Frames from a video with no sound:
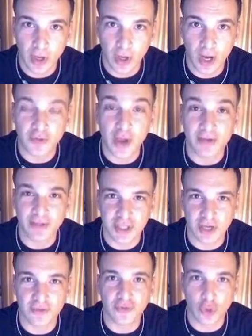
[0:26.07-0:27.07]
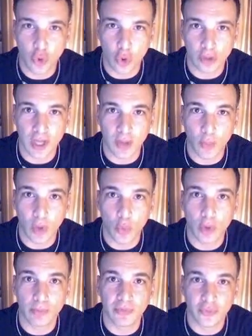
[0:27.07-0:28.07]
If you have a cell phone, call
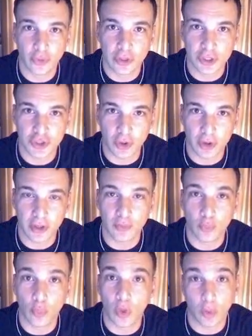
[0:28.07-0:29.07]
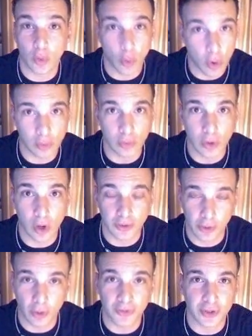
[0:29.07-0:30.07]
911 before you start.
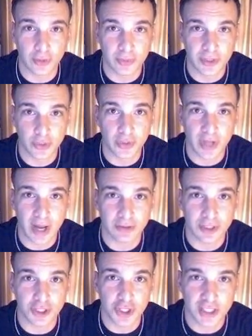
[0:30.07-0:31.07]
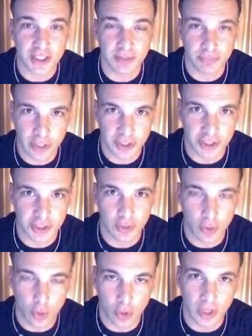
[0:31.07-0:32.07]
The only thing you'll be doing now is the chest compression. So
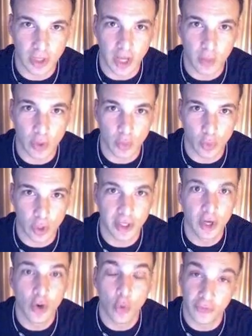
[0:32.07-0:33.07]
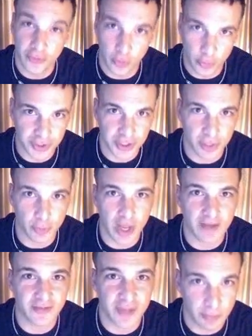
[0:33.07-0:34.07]
call 911, or if you're with someone,
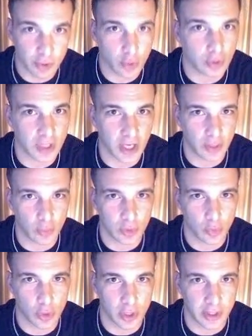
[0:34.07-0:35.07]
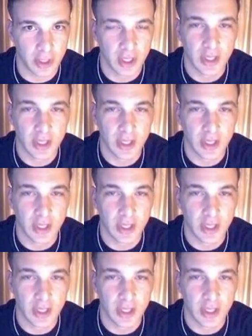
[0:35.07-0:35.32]
have them call 911.